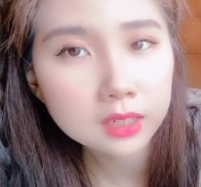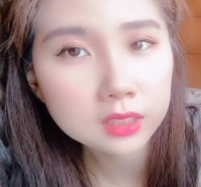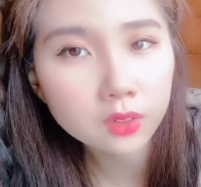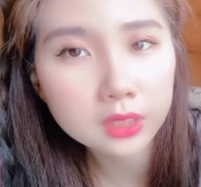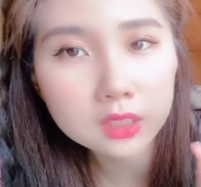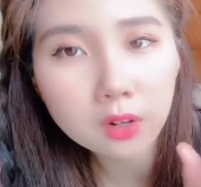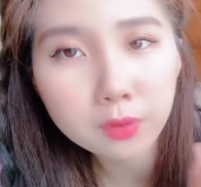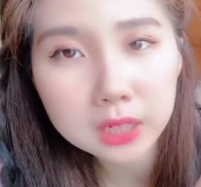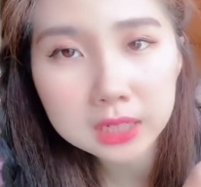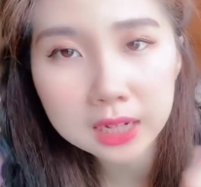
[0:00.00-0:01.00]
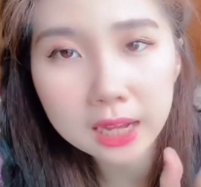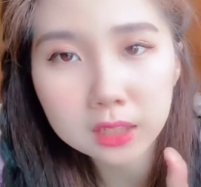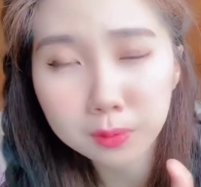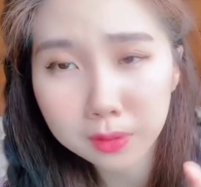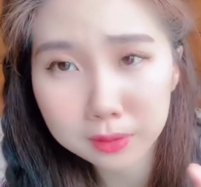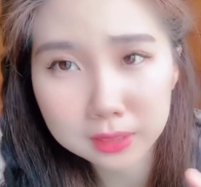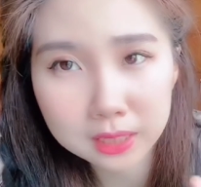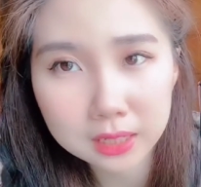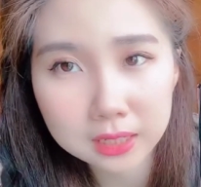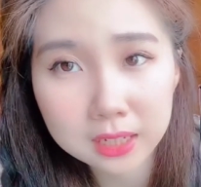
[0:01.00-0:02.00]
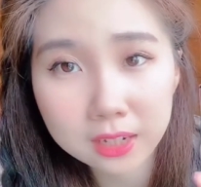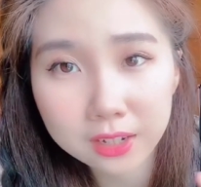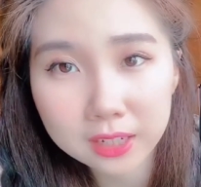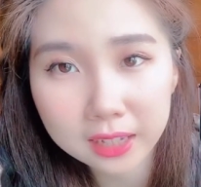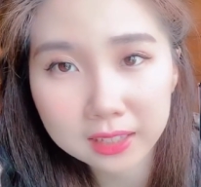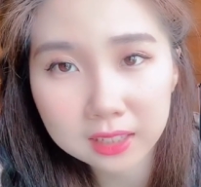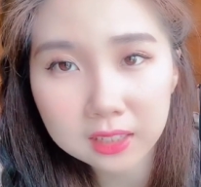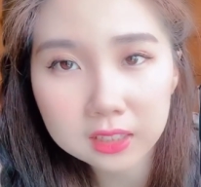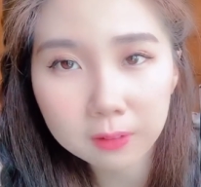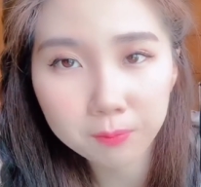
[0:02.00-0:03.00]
So it's not really nice when you see it near like this.